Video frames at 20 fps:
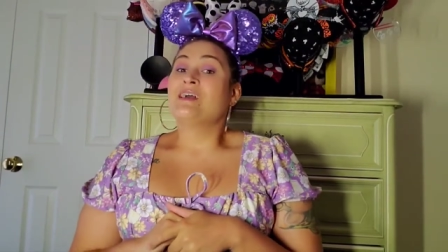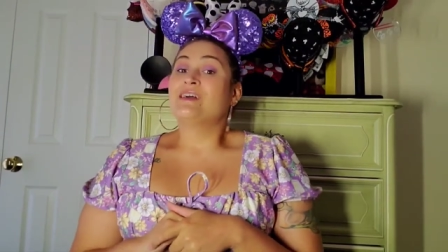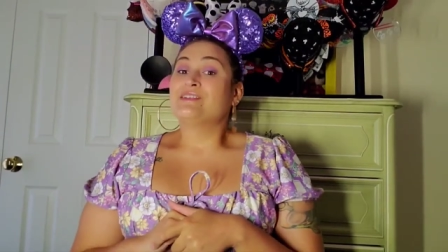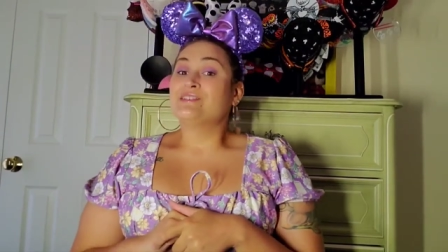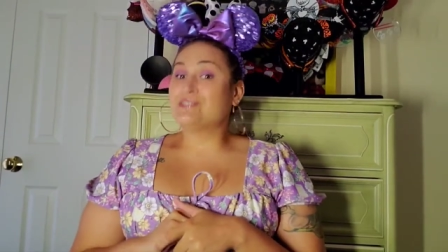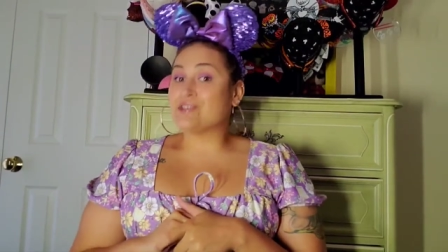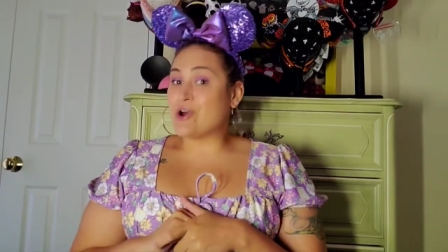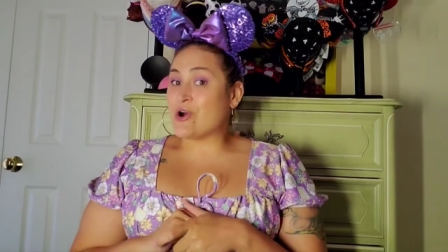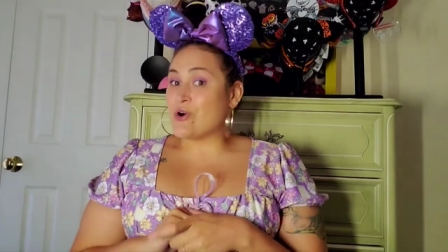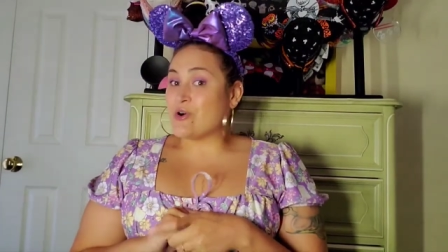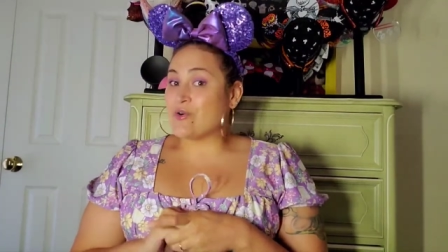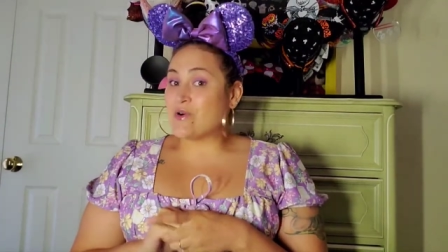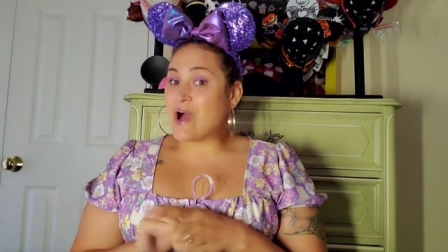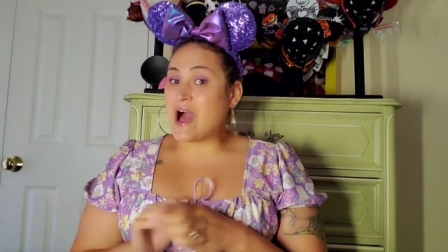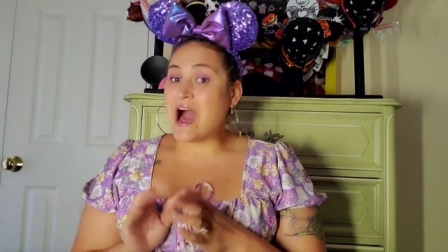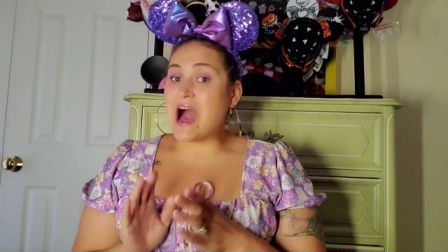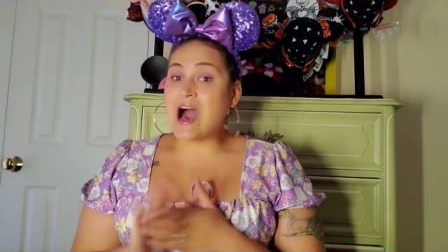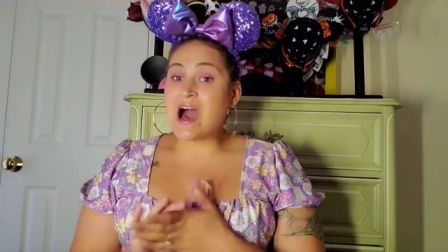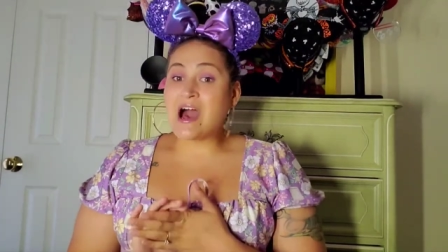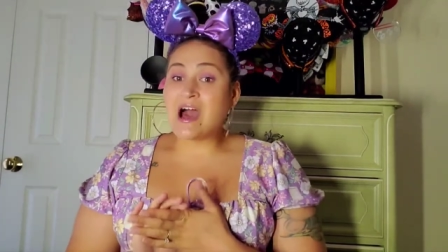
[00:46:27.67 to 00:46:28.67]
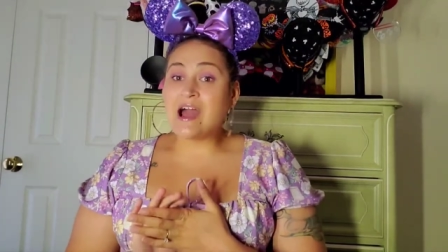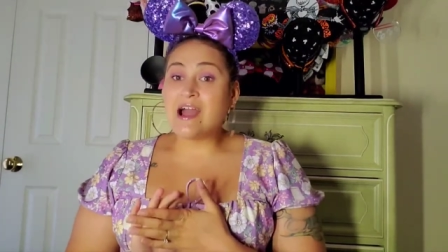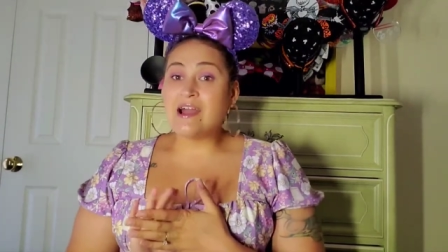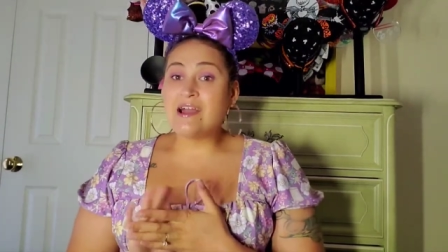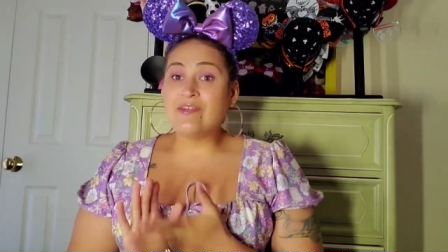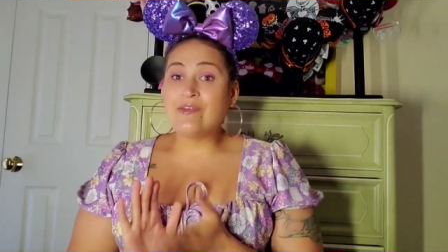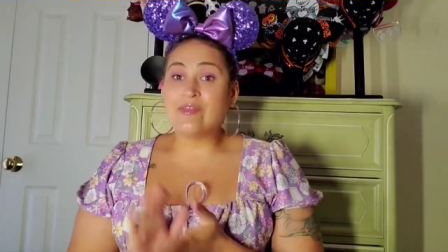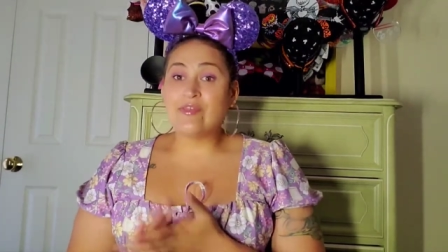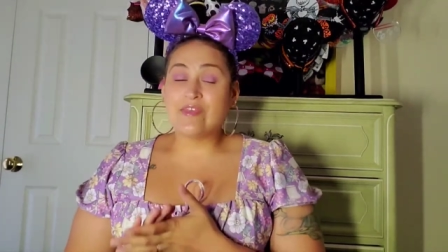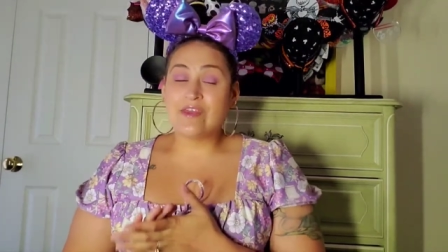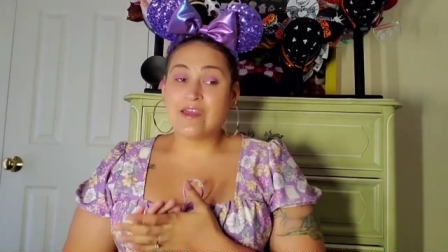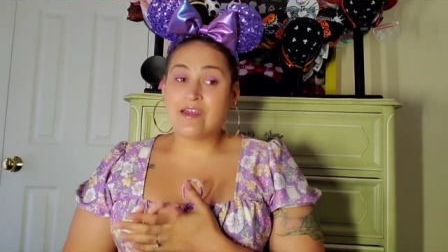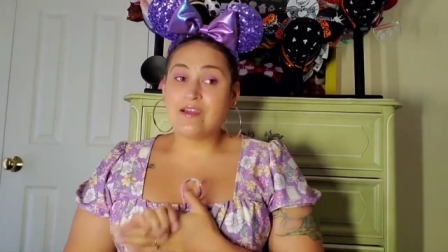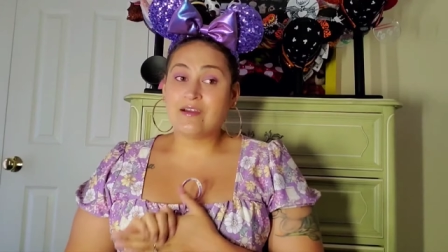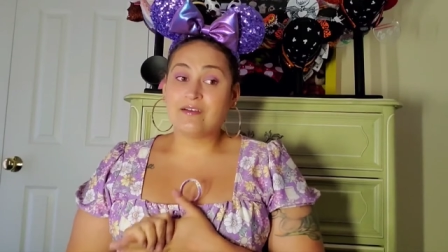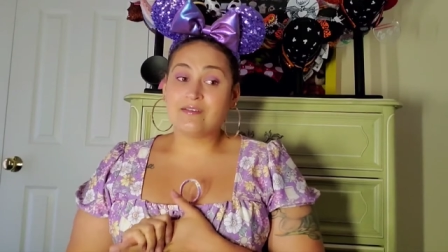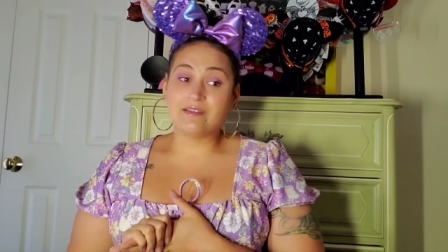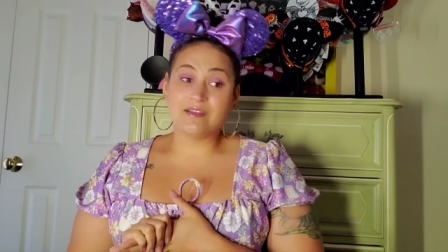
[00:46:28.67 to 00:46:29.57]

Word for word: So I think